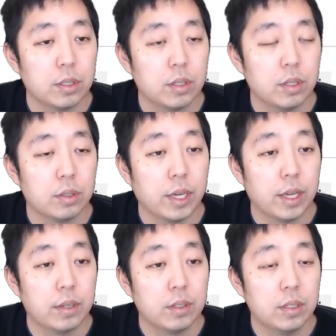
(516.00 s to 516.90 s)
Okay.
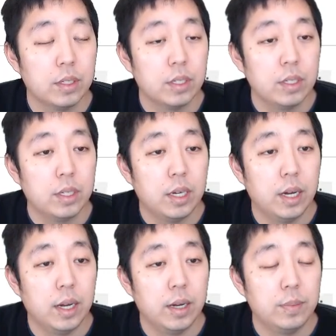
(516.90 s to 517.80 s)

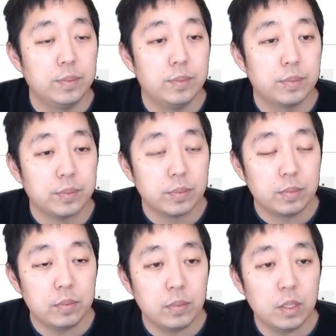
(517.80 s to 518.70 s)
Um,
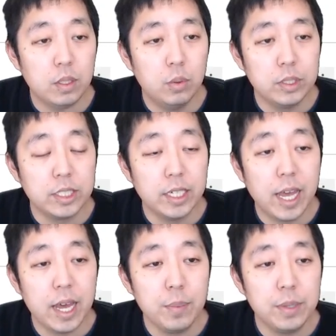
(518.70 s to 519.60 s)
what's going to
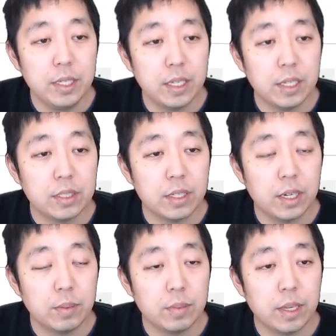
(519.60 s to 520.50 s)
happen is
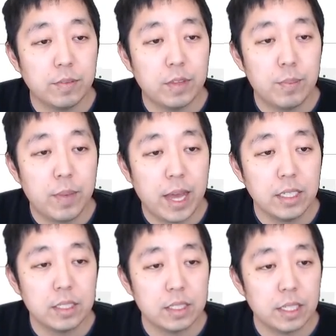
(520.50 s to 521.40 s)
um, if the mass
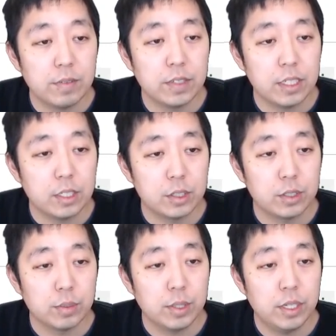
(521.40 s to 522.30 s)
is evenly
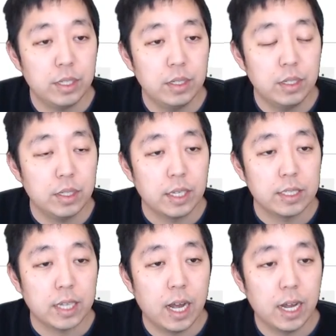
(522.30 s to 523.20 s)
distributed, its
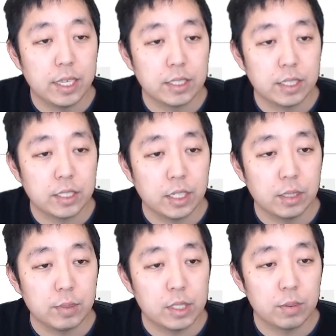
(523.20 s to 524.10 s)
i is actually going to
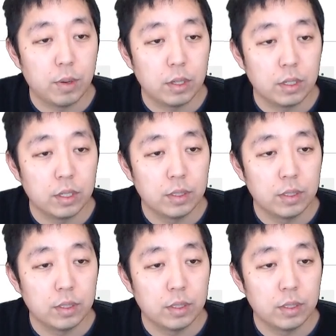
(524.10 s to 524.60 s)
be smaller